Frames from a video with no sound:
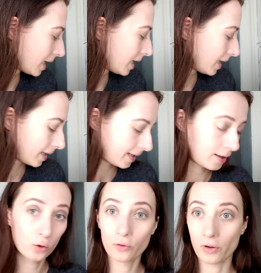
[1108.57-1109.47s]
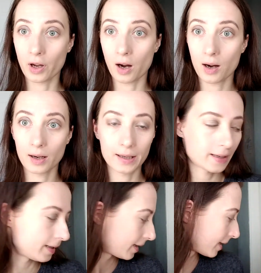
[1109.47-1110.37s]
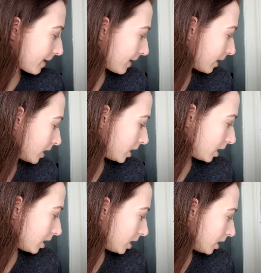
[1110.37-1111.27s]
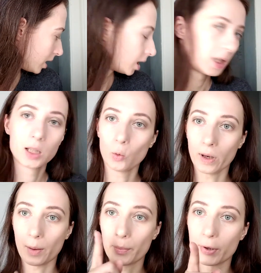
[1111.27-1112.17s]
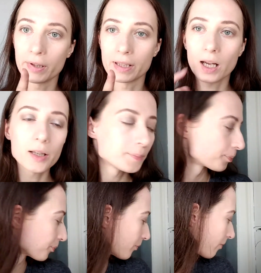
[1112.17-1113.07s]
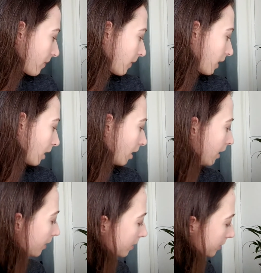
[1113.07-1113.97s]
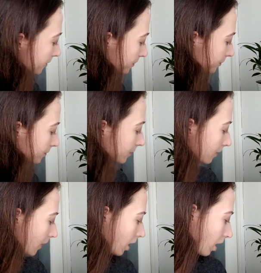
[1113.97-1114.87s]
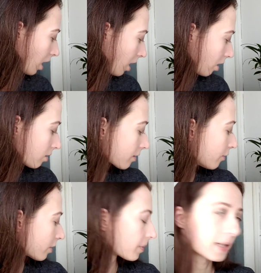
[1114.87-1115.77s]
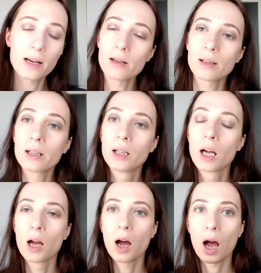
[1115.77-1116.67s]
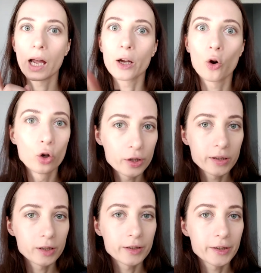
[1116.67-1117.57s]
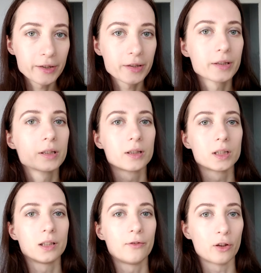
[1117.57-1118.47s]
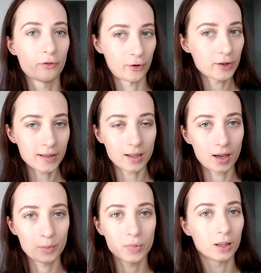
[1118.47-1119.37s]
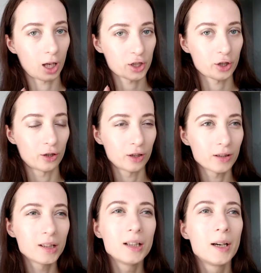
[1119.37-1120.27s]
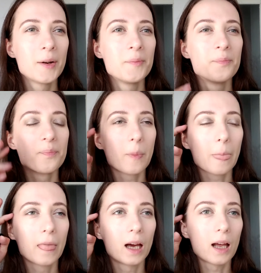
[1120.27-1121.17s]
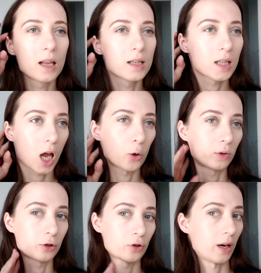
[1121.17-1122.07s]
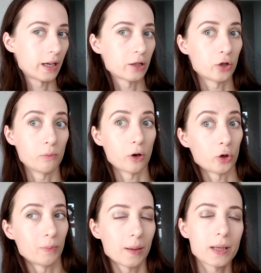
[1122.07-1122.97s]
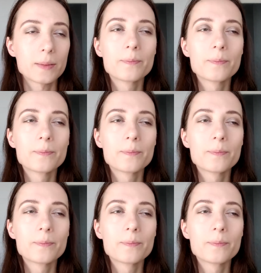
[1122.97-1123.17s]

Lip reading: So for the eyes, we are pretty done. I also use mascara. I ordered for the first time a lash curler, and I will try it tomorrow maybe.